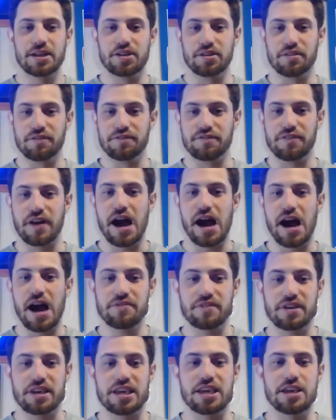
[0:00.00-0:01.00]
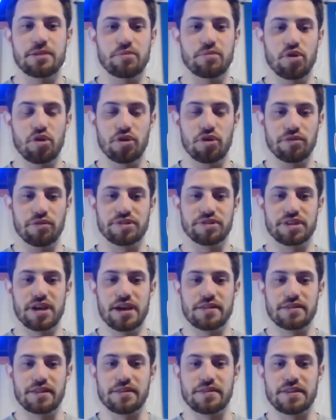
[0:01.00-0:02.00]
to 5 key moves
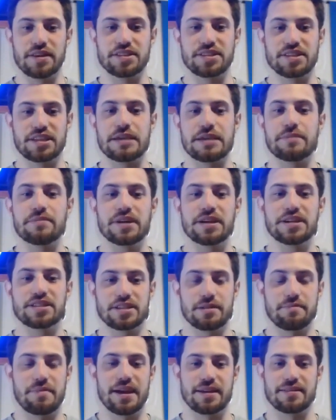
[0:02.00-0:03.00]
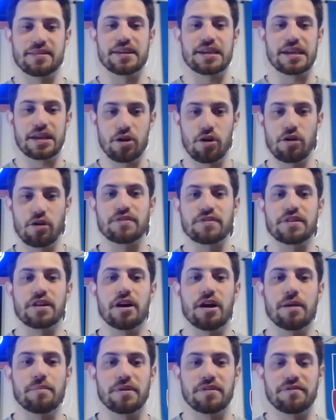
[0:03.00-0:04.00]
that this team needs to make to get over the
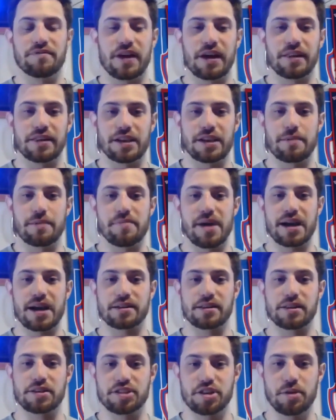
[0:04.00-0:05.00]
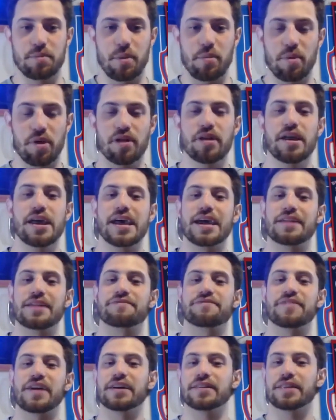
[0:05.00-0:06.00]
hump and finally get back to the Super Bowl
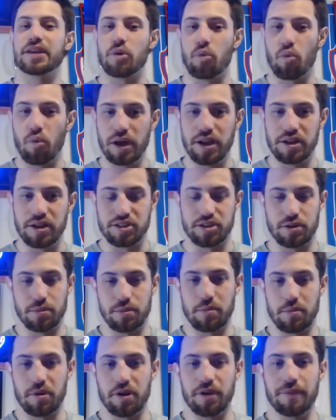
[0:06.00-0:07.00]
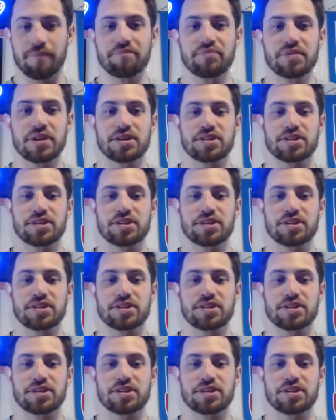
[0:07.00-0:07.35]
and finally win a Super Bowl.